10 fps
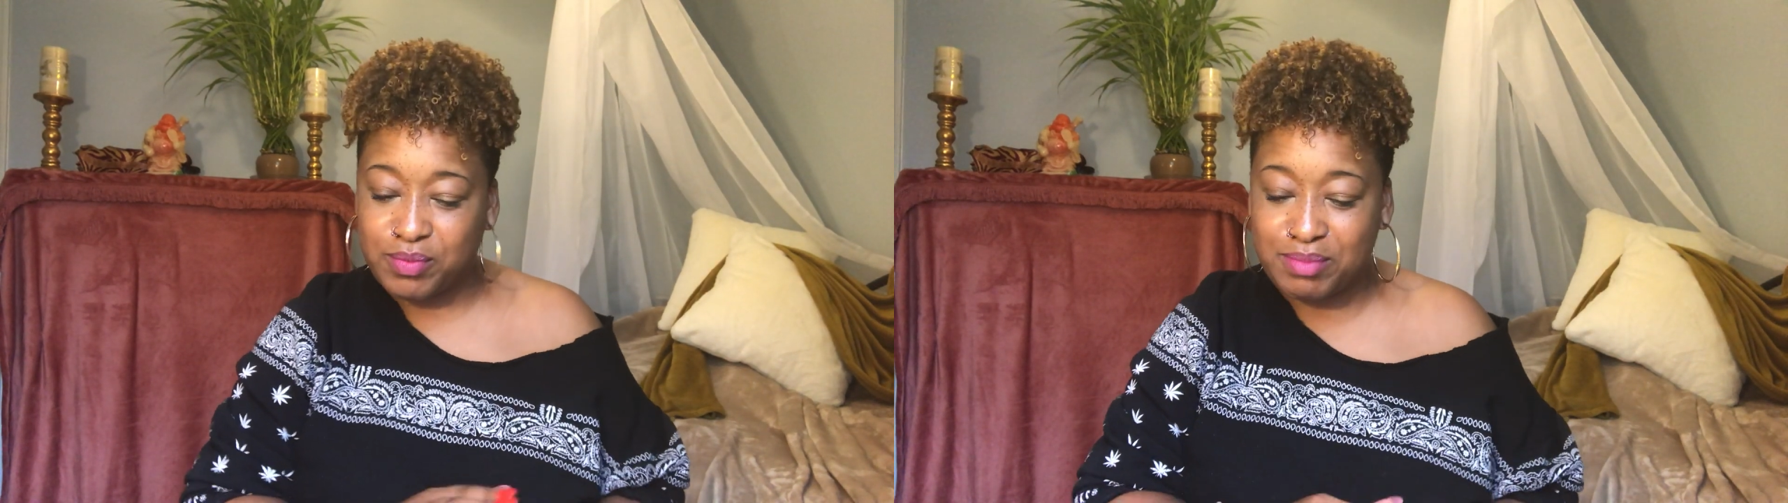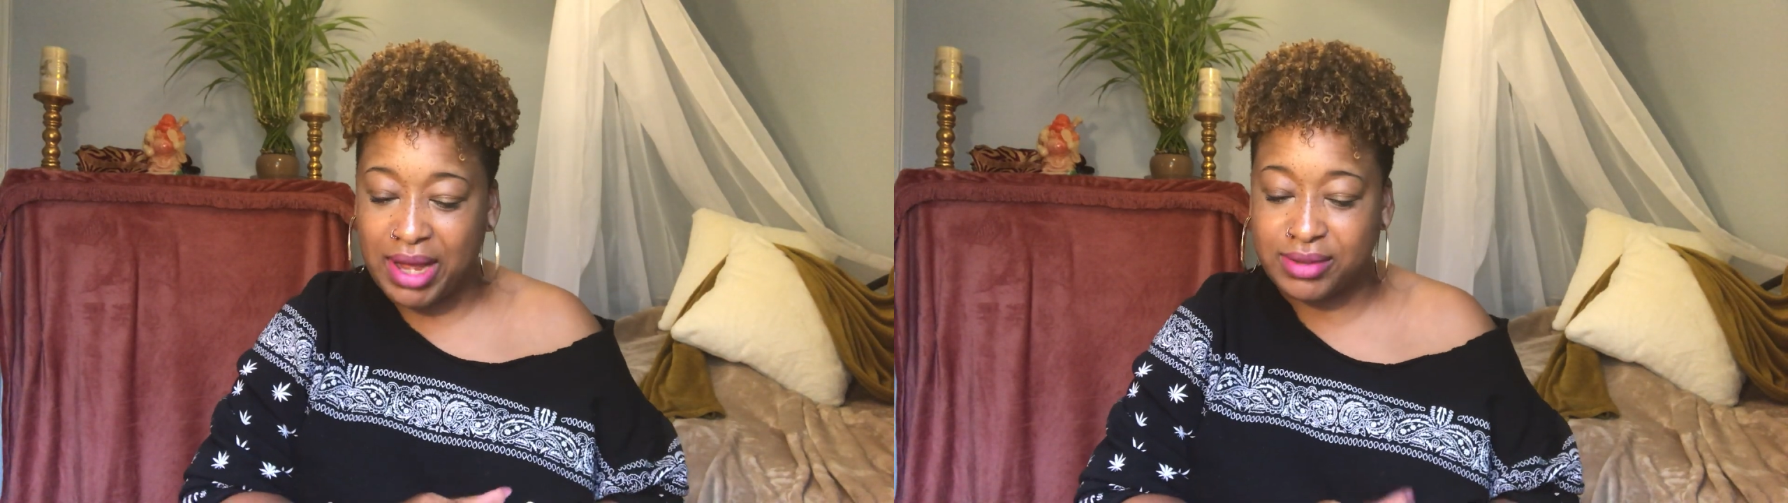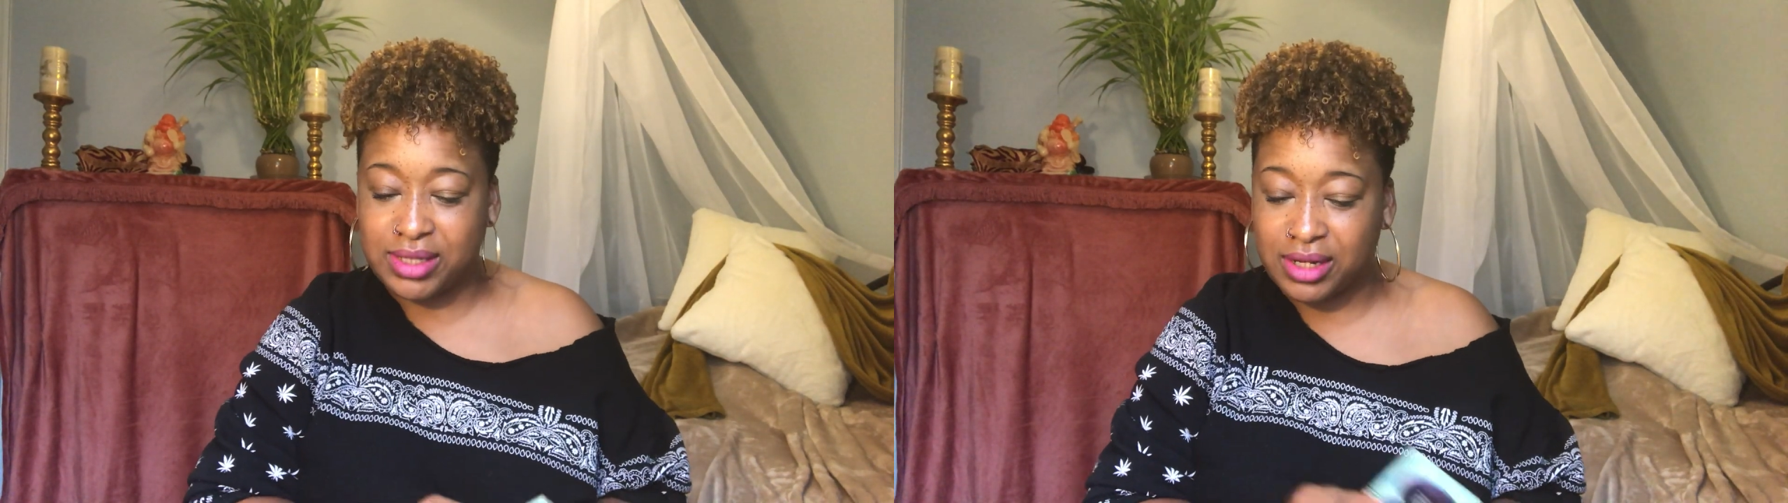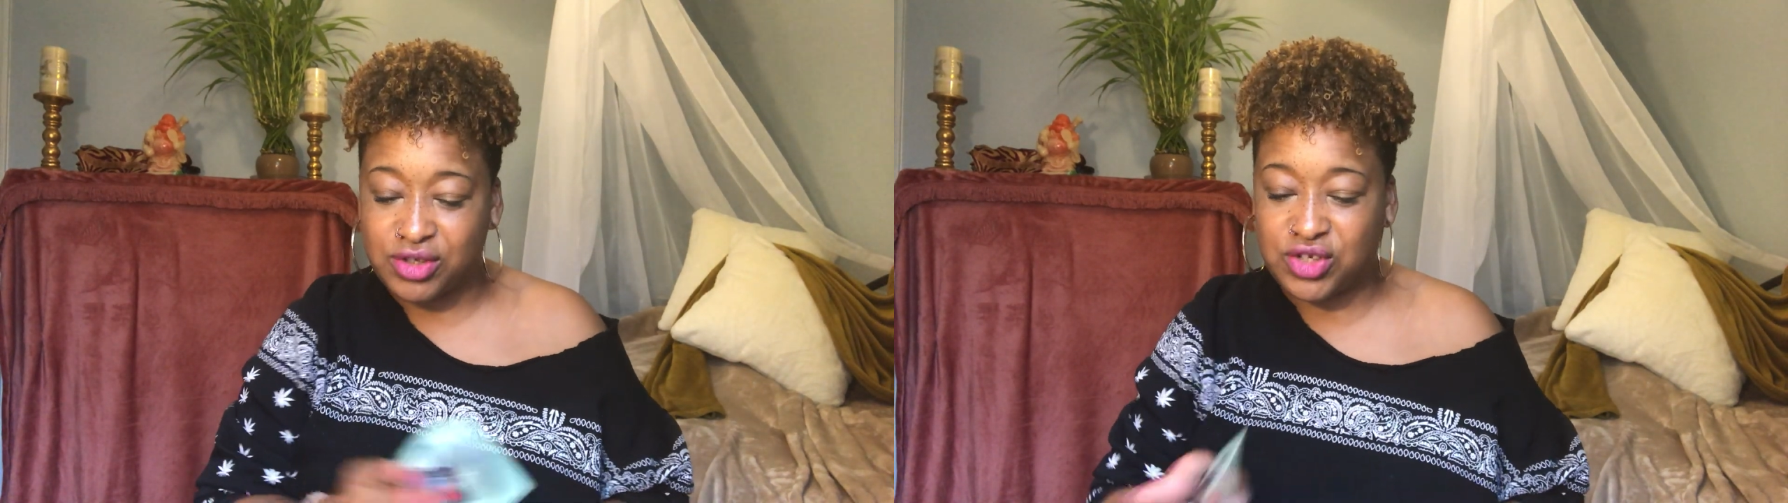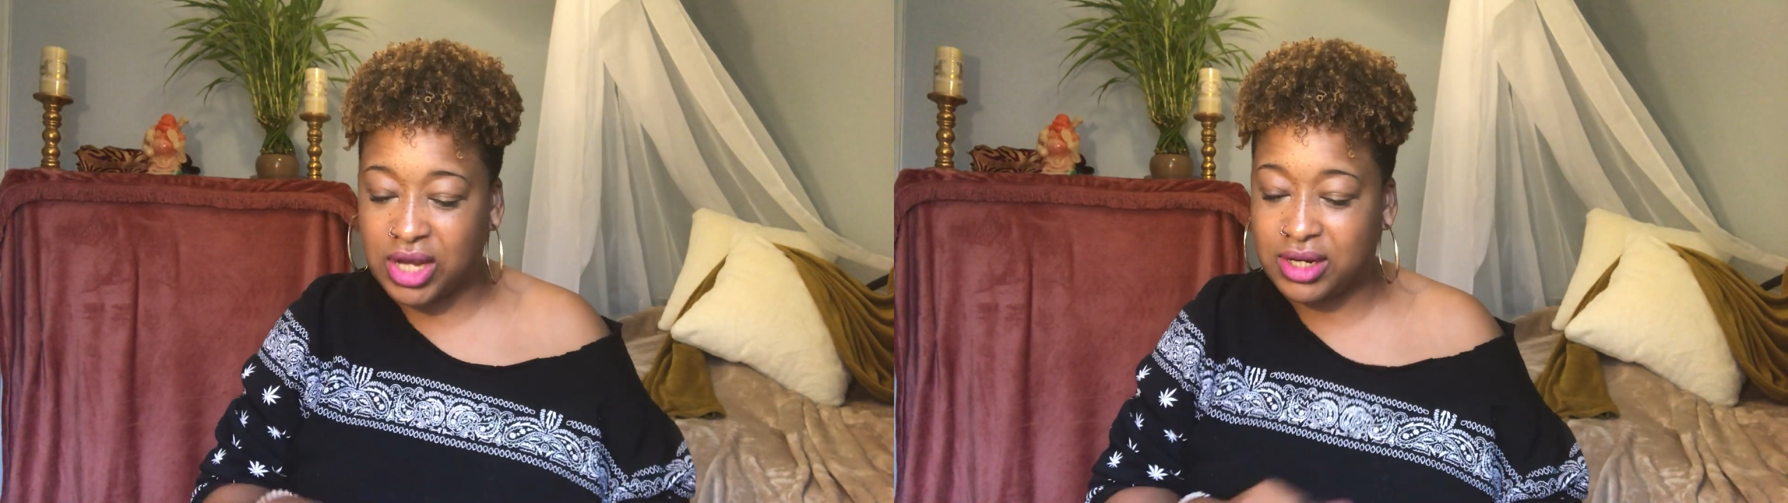
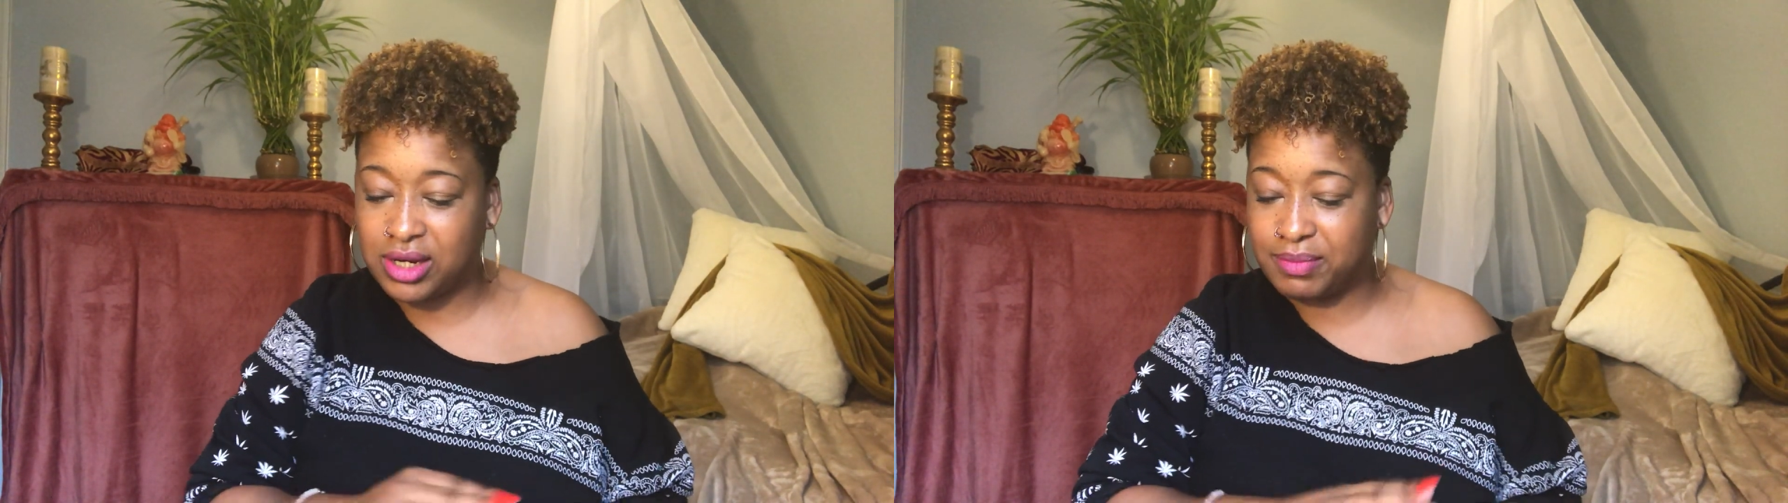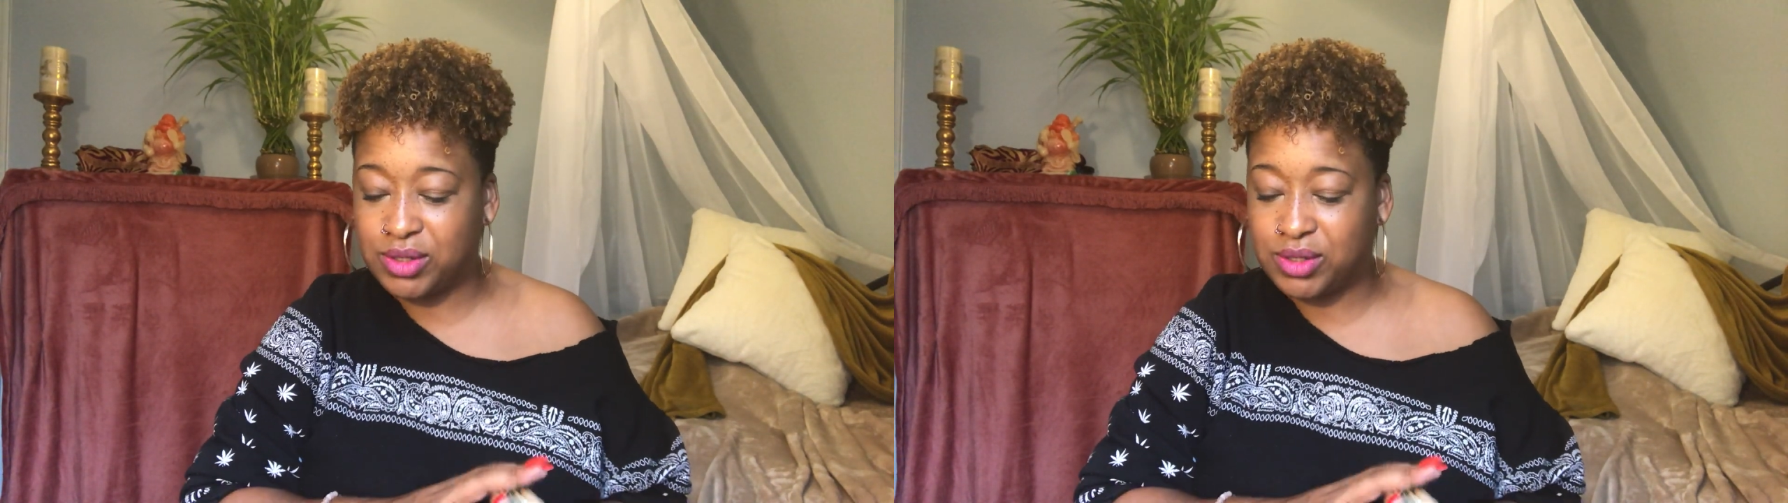Bouncing, juggling in